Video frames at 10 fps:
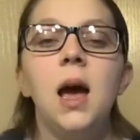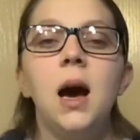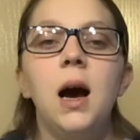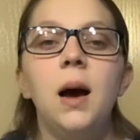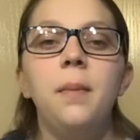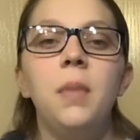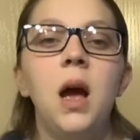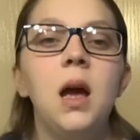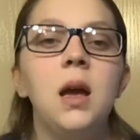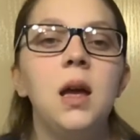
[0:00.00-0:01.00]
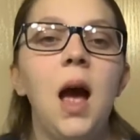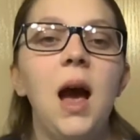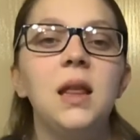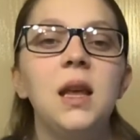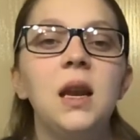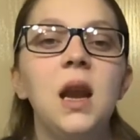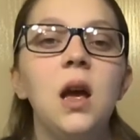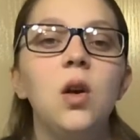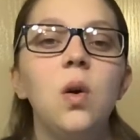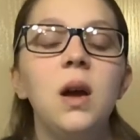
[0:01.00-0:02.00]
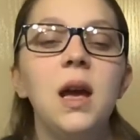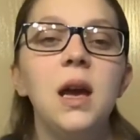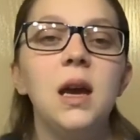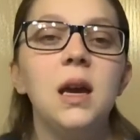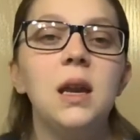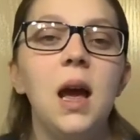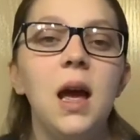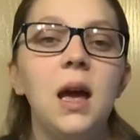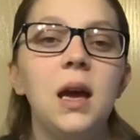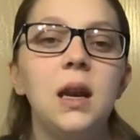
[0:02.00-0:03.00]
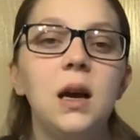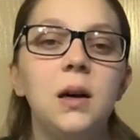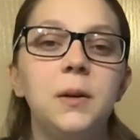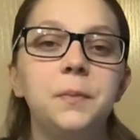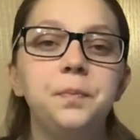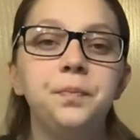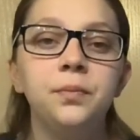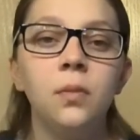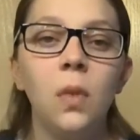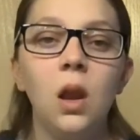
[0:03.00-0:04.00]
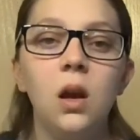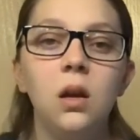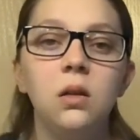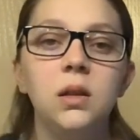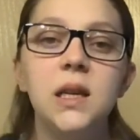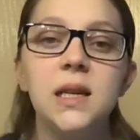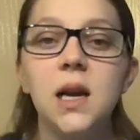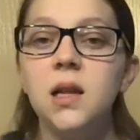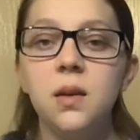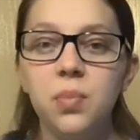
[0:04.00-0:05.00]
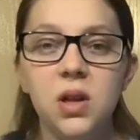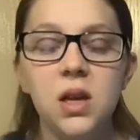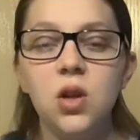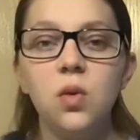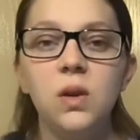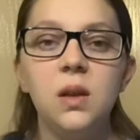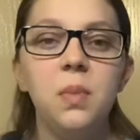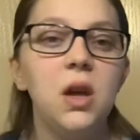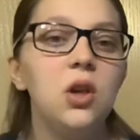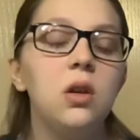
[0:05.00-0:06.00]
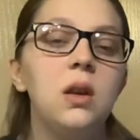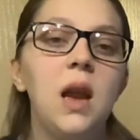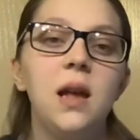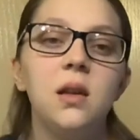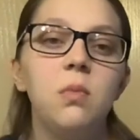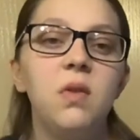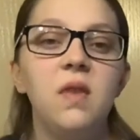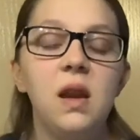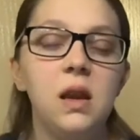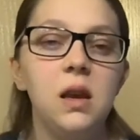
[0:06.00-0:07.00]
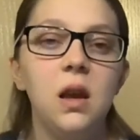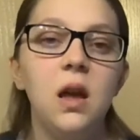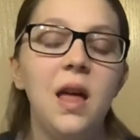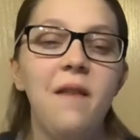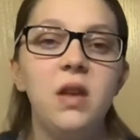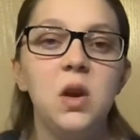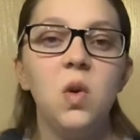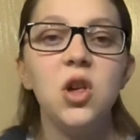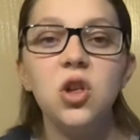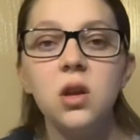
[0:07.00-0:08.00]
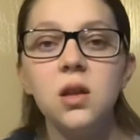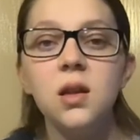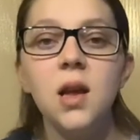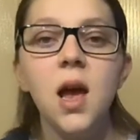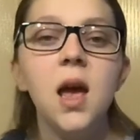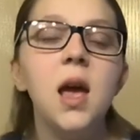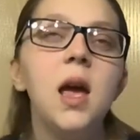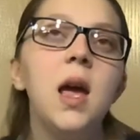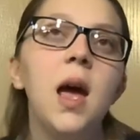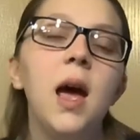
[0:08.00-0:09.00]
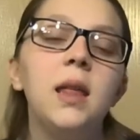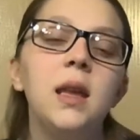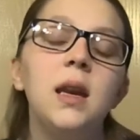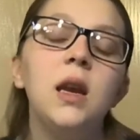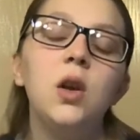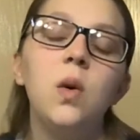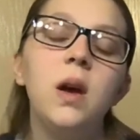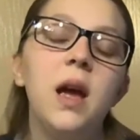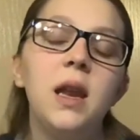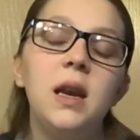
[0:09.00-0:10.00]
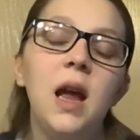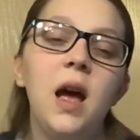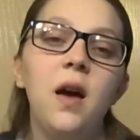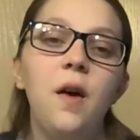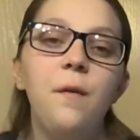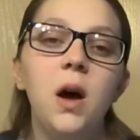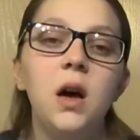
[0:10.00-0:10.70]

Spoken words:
Um, I then go ahead and discuss the procedure with the patient, ask them if they have any questions, and then I'd go ahead and have